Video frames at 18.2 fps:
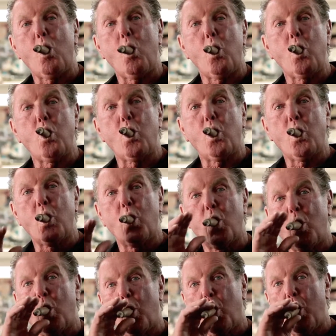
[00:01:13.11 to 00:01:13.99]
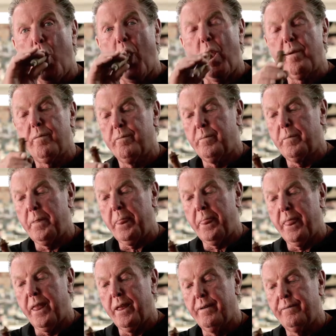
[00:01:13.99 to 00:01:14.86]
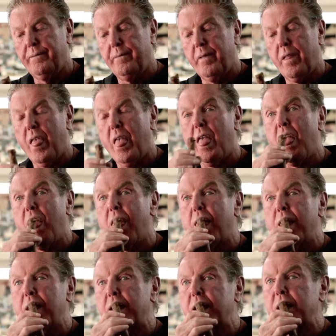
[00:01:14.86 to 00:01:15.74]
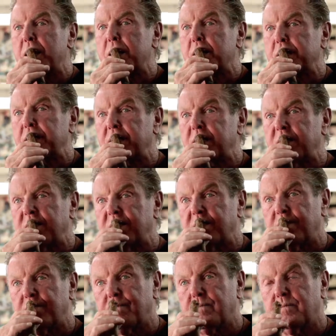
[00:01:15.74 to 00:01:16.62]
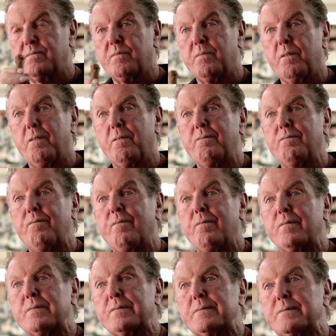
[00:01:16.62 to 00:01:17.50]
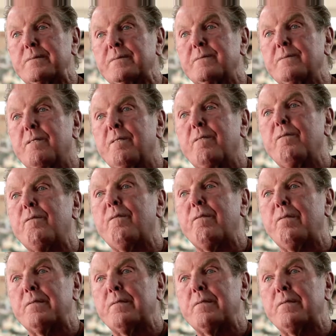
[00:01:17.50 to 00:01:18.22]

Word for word: and know that everybody's afraid of you. you know, it's it's a real special.